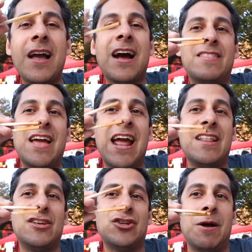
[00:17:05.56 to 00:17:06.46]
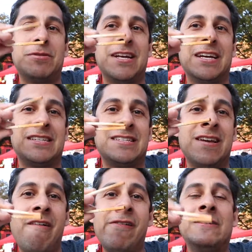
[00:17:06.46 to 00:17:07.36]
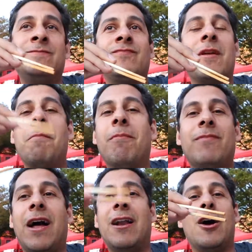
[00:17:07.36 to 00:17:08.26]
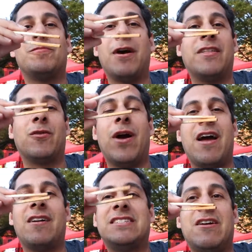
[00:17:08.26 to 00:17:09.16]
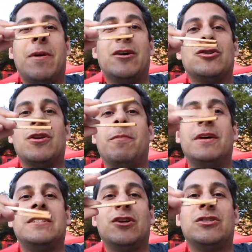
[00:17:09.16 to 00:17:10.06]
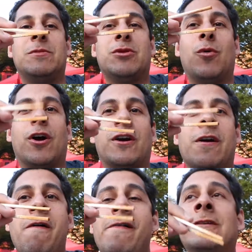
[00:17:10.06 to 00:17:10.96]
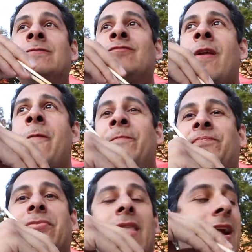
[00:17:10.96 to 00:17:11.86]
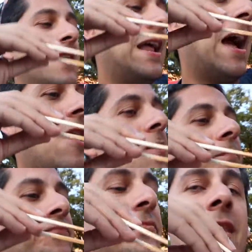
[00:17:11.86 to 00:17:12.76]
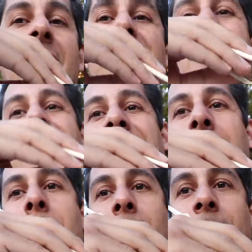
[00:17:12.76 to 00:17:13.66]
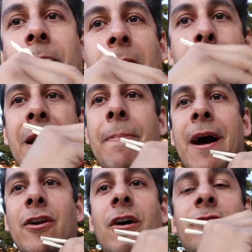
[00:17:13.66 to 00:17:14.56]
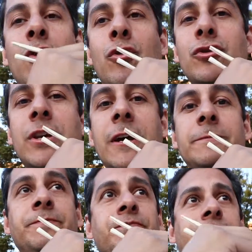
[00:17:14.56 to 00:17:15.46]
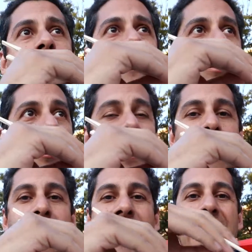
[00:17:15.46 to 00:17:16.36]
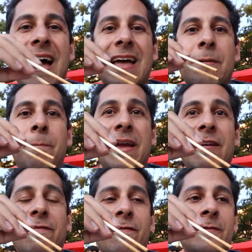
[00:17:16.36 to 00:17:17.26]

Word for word: got the hang of the chopsticks. I know it's probably not the way I see everybody else doing it, but it still seems to work. Now, I got that big pound of noodles and that beef,